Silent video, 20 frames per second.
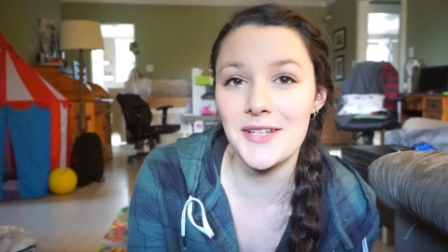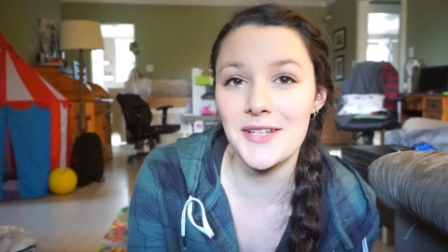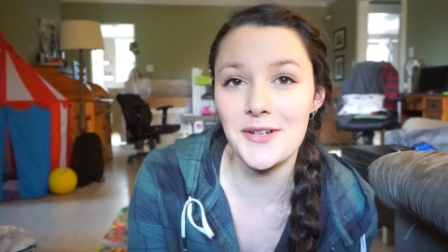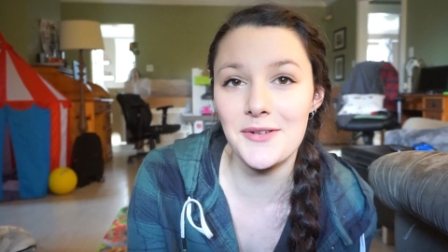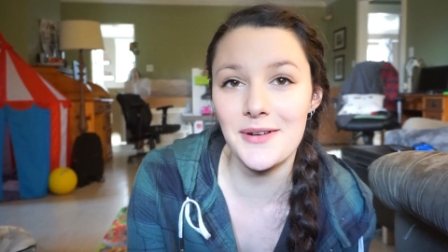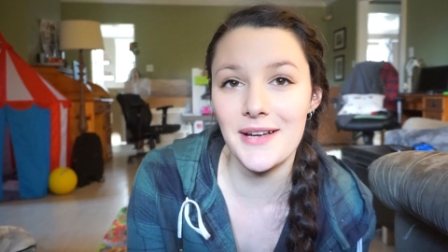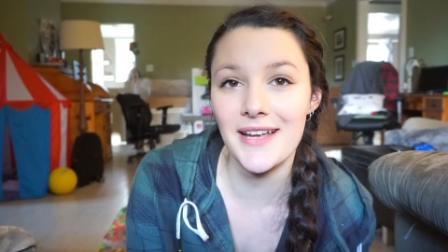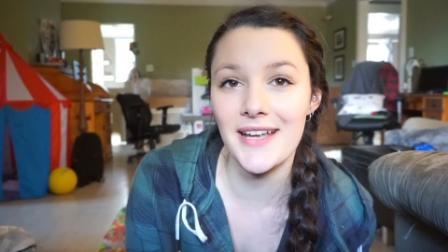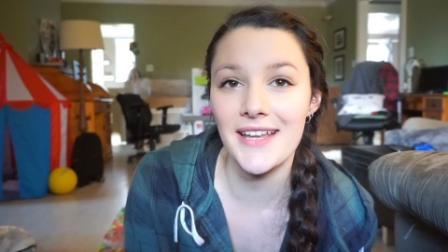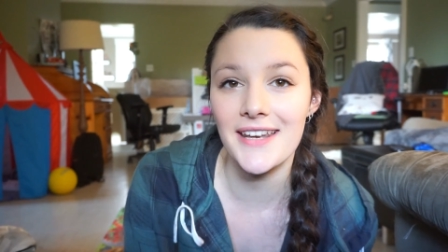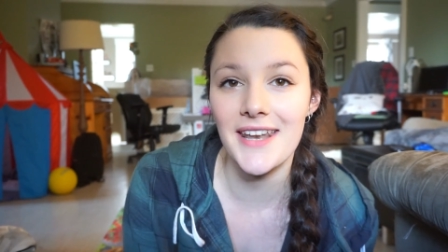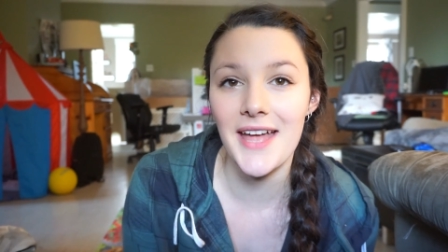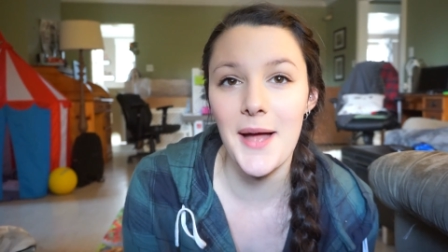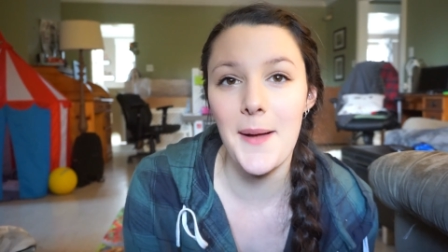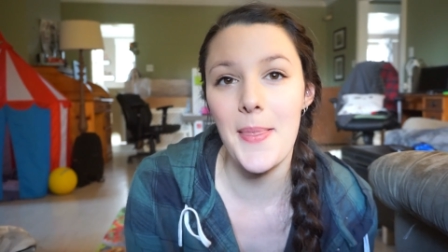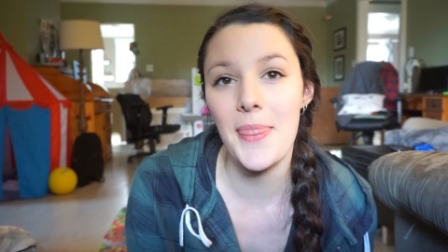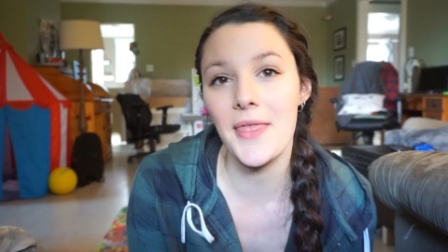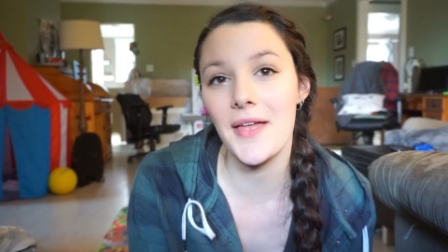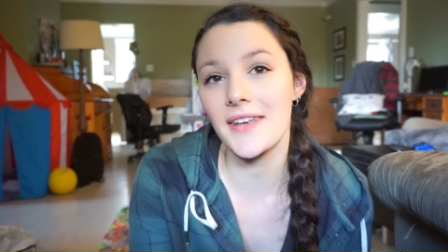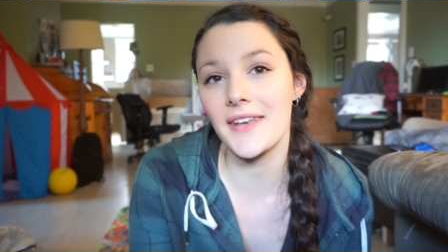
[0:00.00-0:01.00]
you in
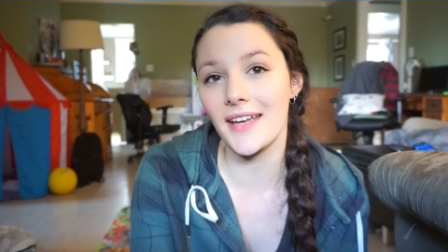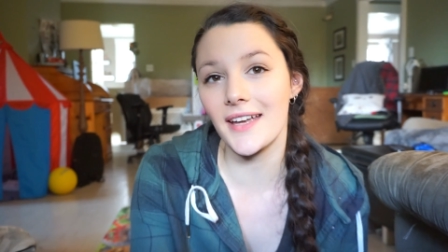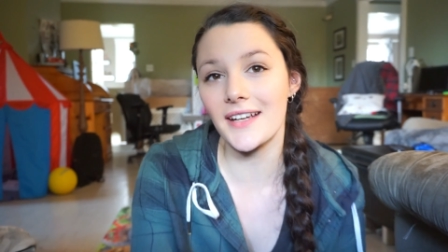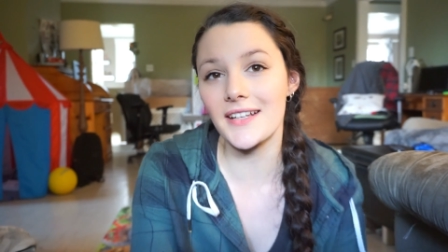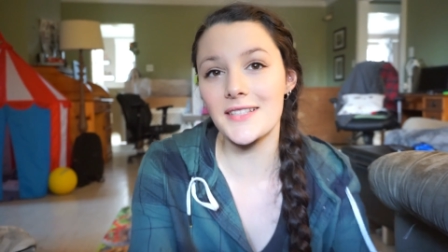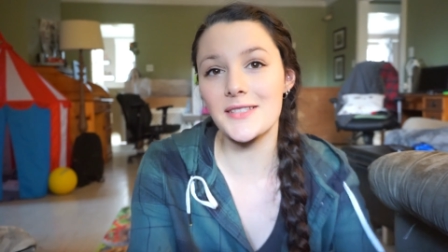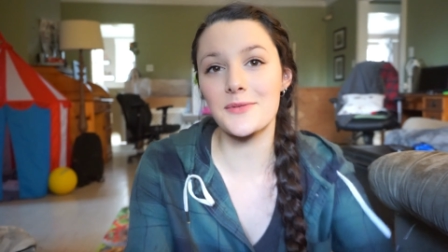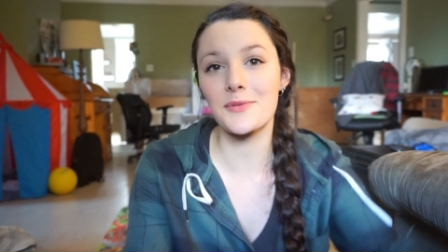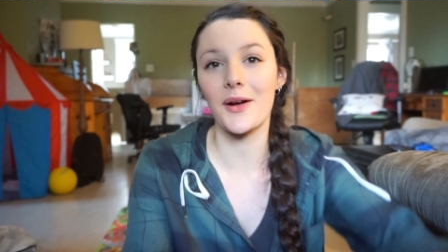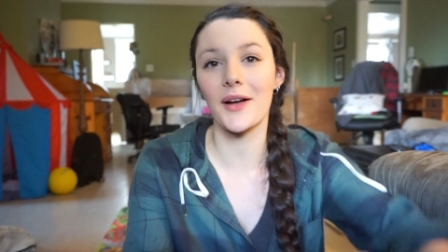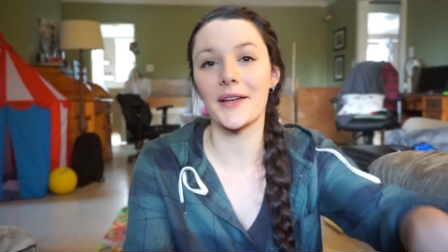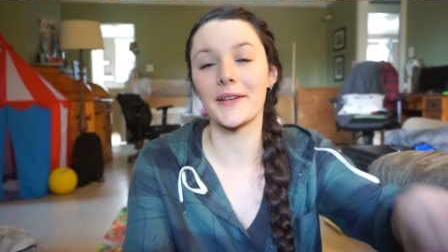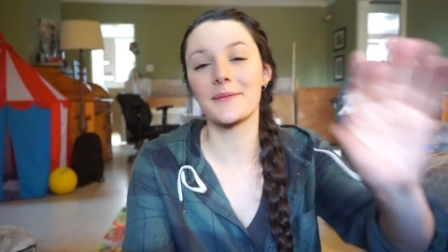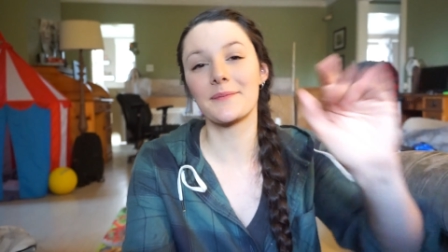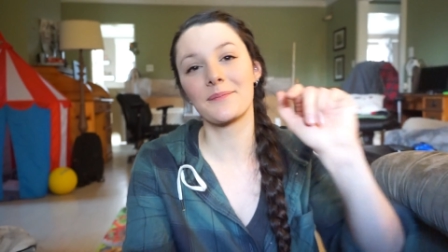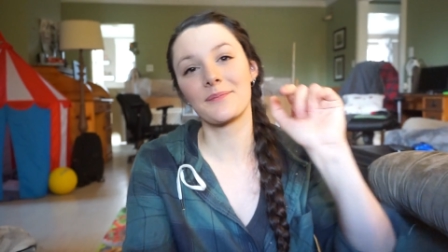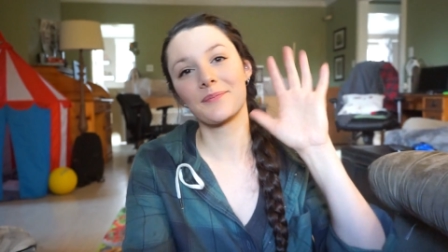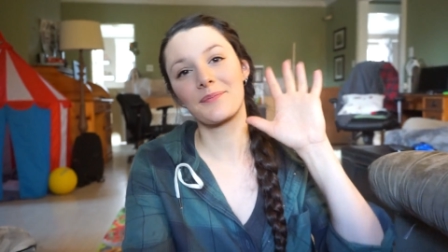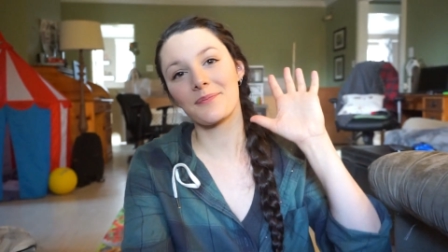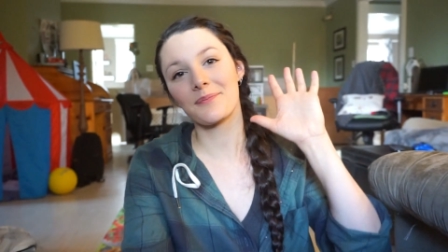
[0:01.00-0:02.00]
the next one.
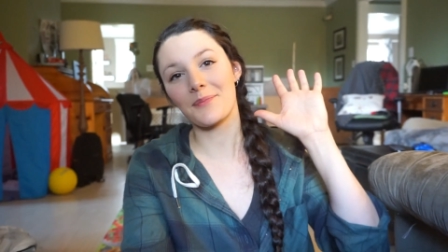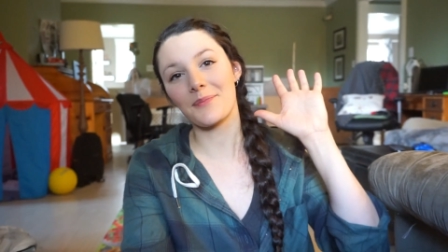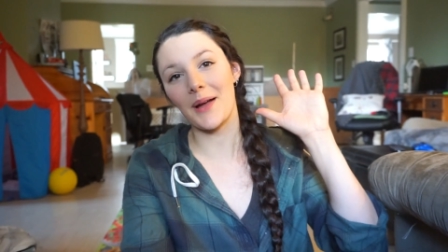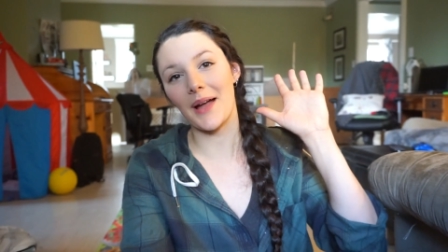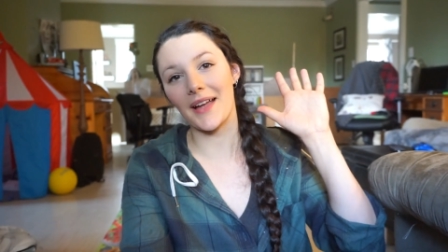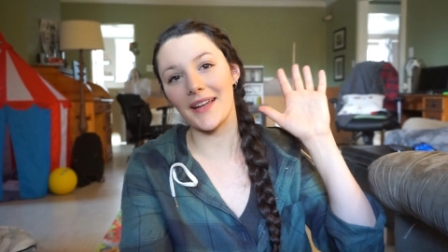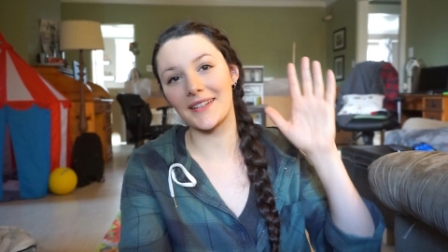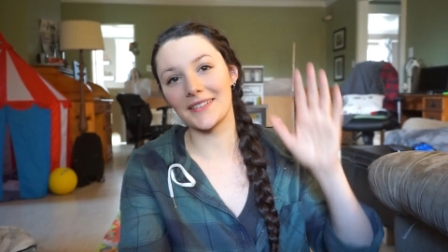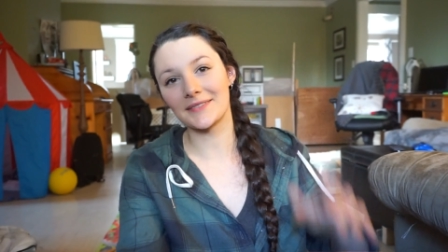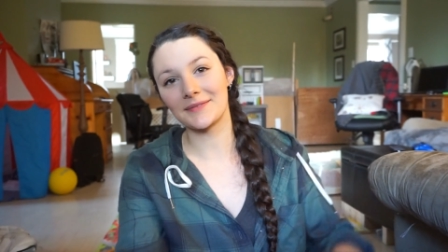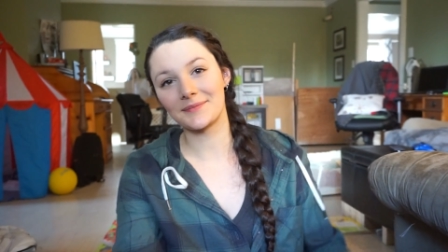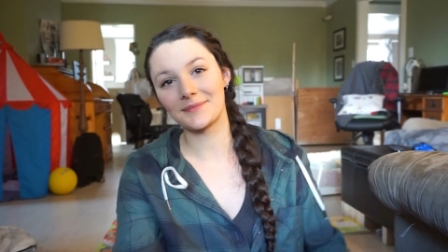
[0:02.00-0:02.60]
Bye.